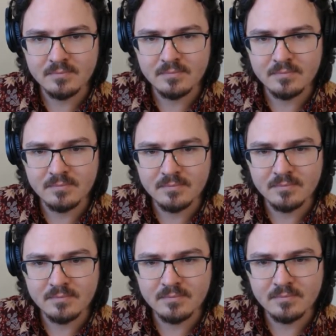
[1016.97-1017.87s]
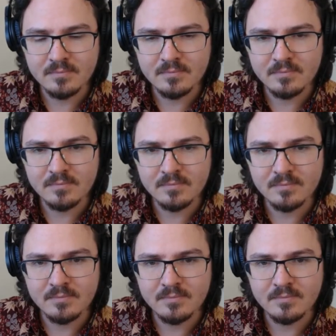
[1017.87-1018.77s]

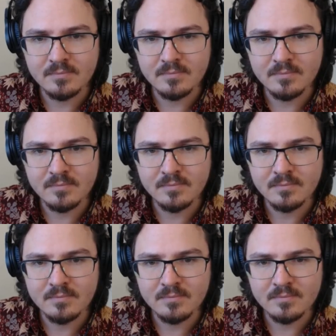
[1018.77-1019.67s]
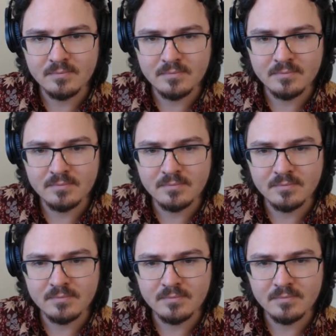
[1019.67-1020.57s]
(silent)